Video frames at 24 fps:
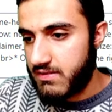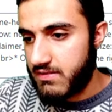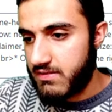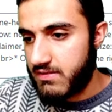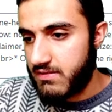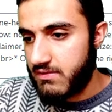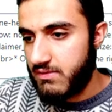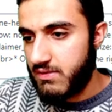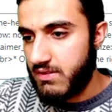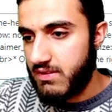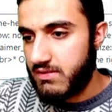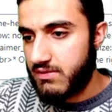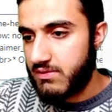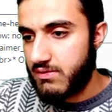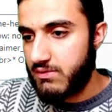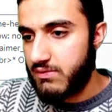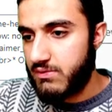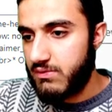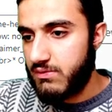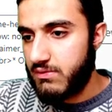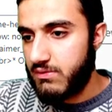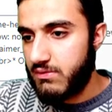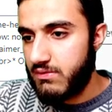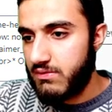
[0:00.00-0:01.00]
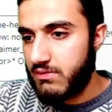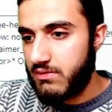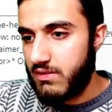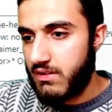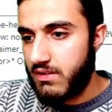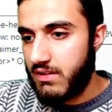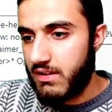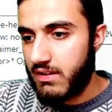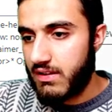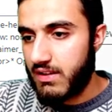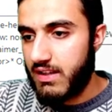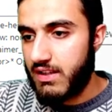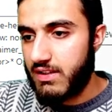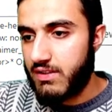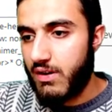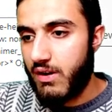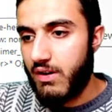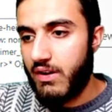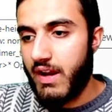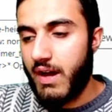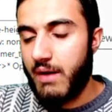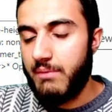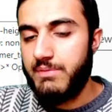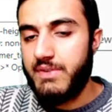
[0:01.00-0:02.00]
yes, you need to
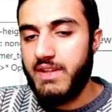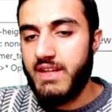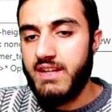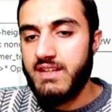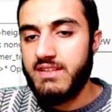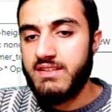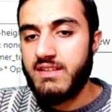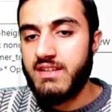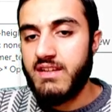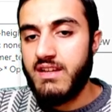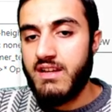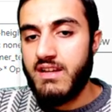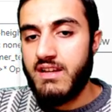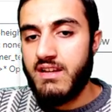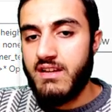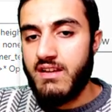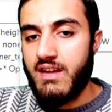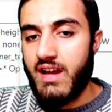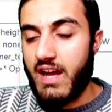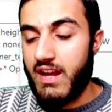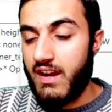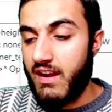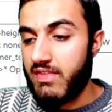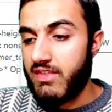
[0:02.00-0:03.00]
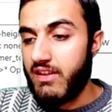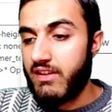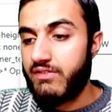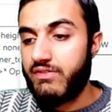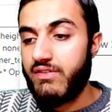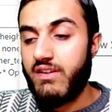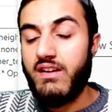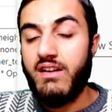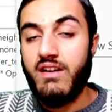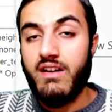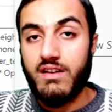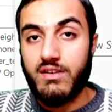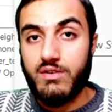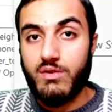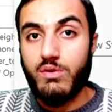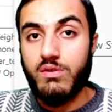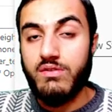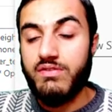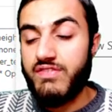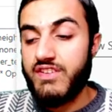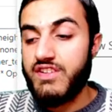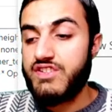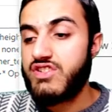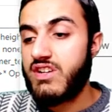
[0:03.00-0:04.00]
click on update. Another uh,
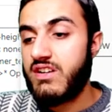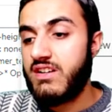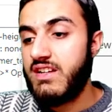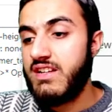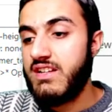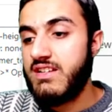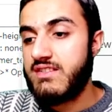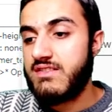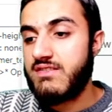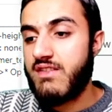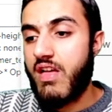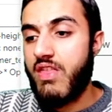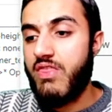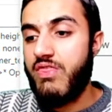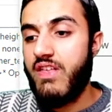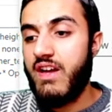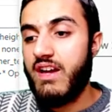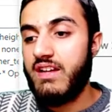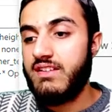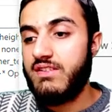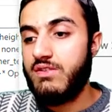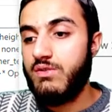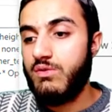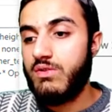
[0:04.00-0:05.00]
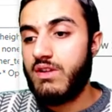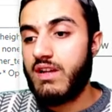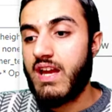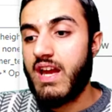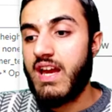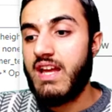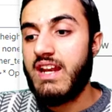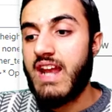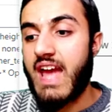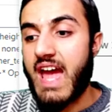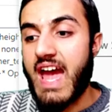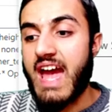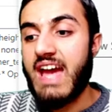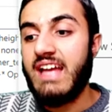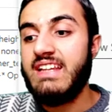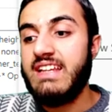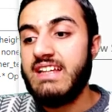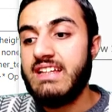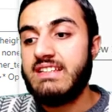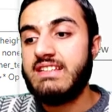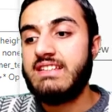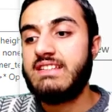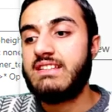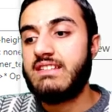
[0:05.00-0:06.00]
cool feature here is that you can
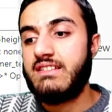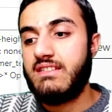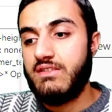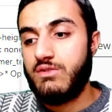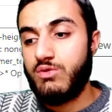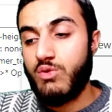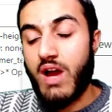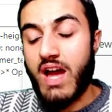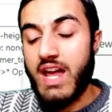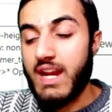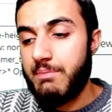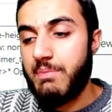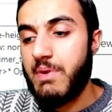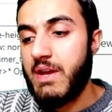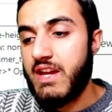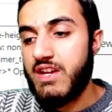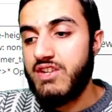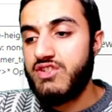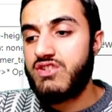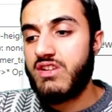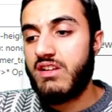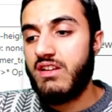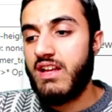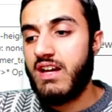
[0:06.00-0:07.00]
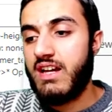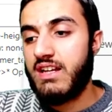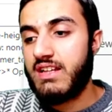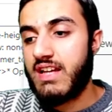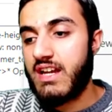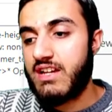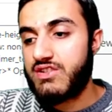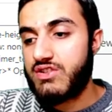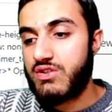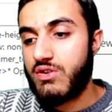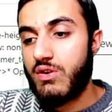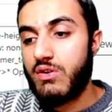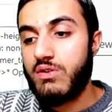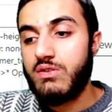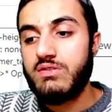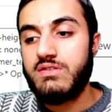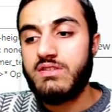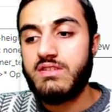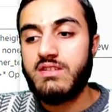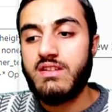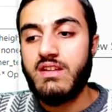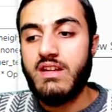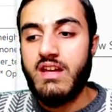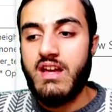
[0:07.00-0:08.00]
add it to any page like a
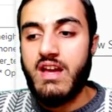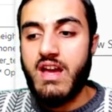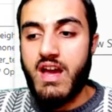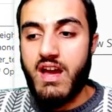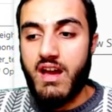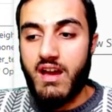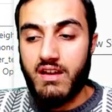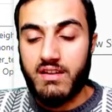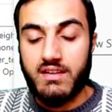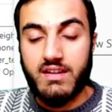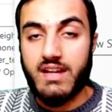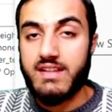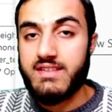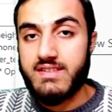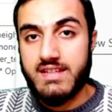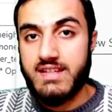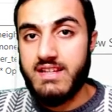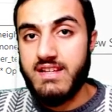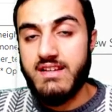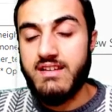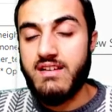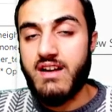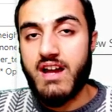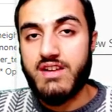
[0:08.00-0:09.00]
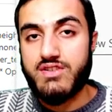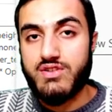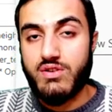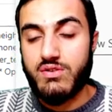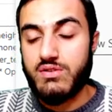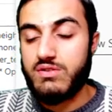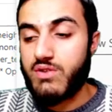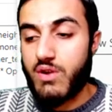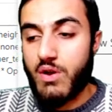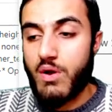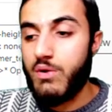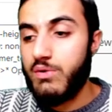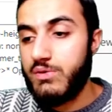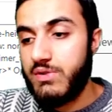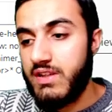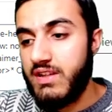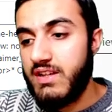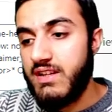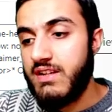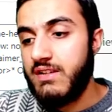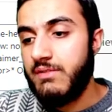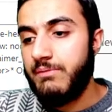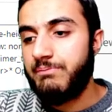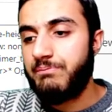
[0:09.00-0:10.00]
short uh, cut here, a short
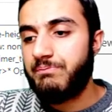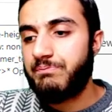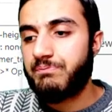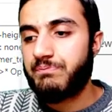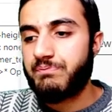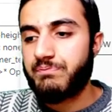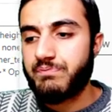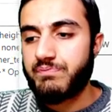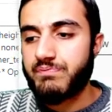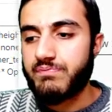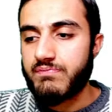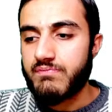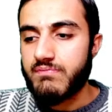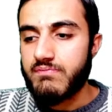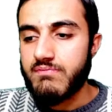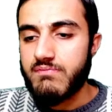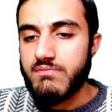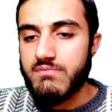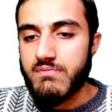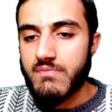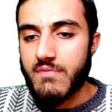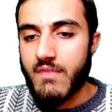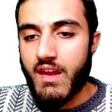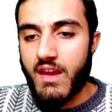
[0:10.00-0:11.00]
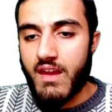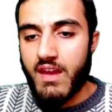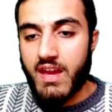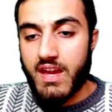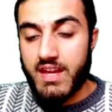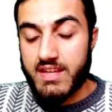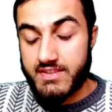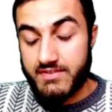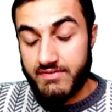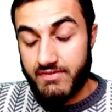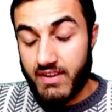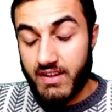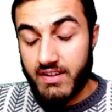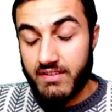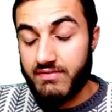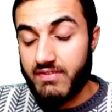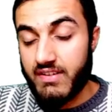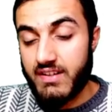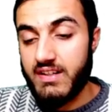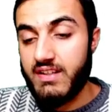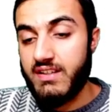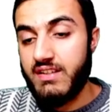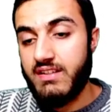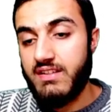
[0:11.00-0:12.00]
code here. It's
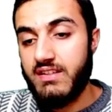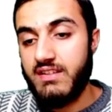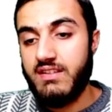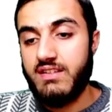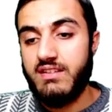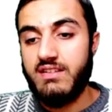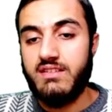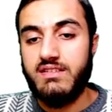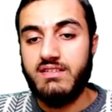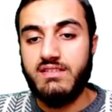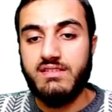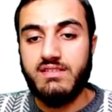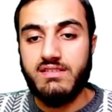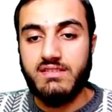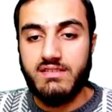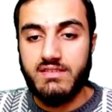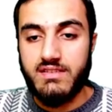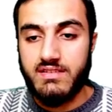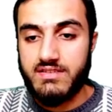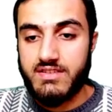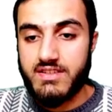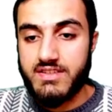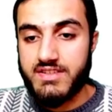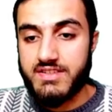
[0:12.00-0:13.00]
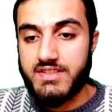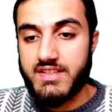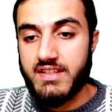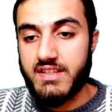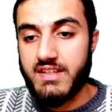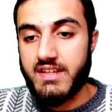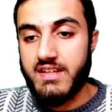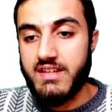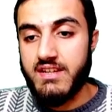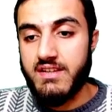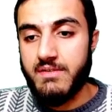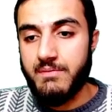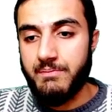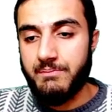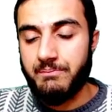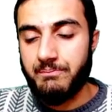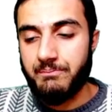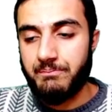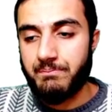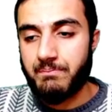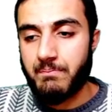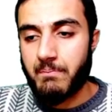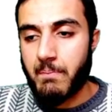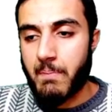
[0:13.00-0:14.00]
very, very uh, interesting here.